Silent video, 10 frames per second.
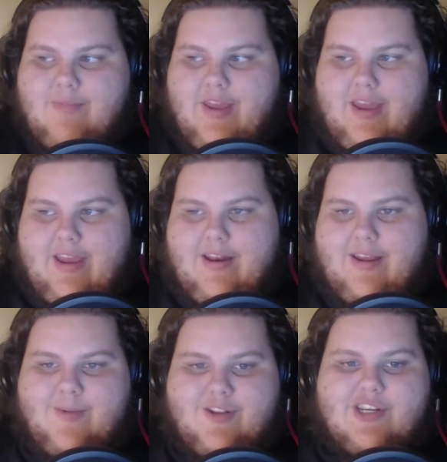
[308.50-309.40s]
And
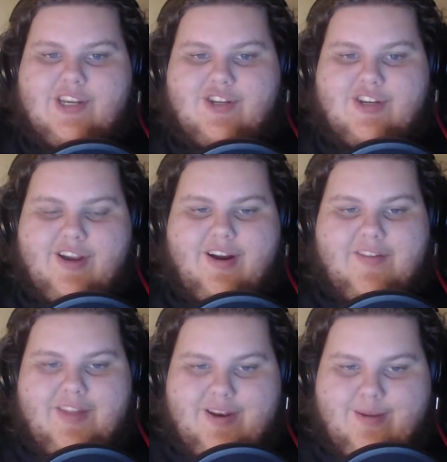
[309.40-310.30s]
him and Chi-Chi are on
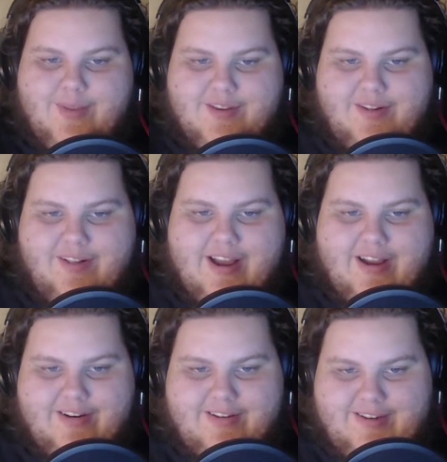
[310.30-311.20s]
the Nimbus
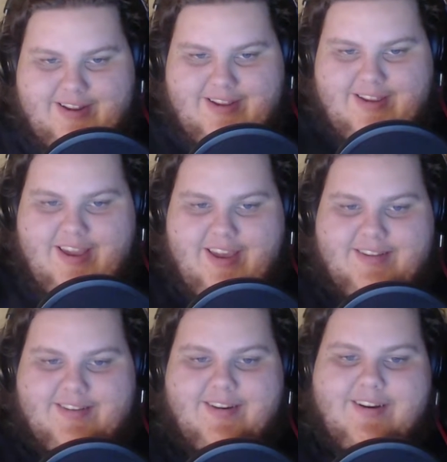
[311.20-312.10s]
Cloud, and he
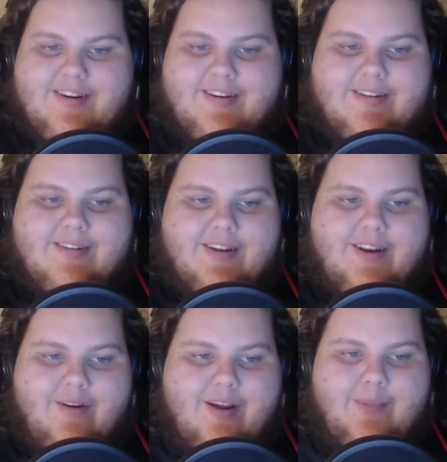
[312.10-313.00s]
kicks her,
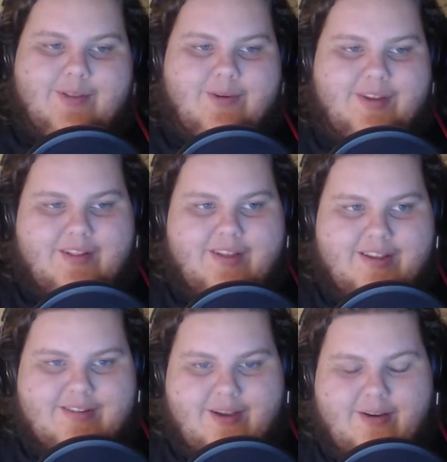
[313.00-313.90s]
right between the
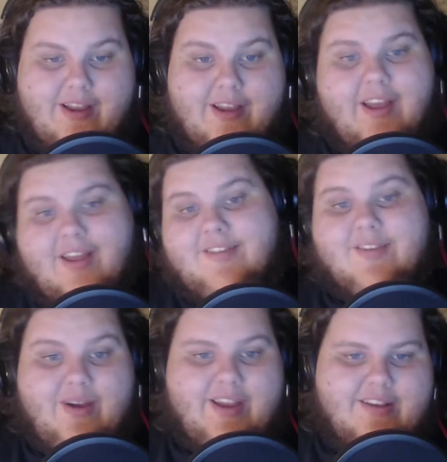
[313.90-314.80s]
legs, going,
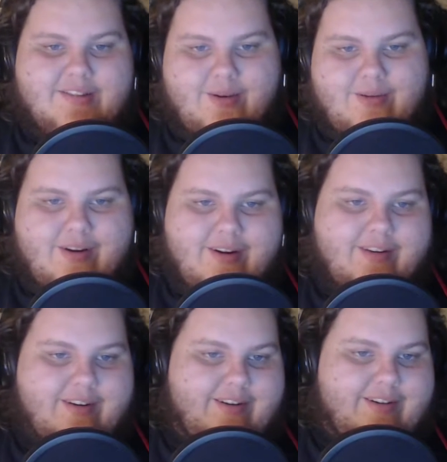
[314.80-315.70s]
so I guess you are a
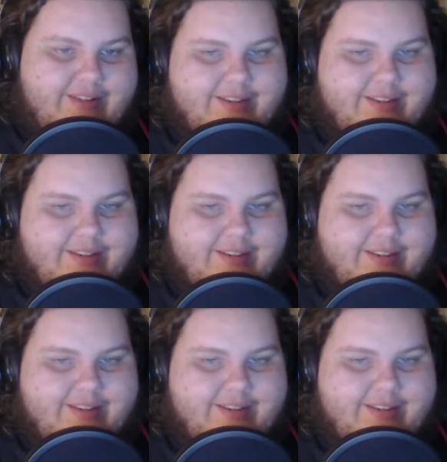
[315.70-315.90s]
girl.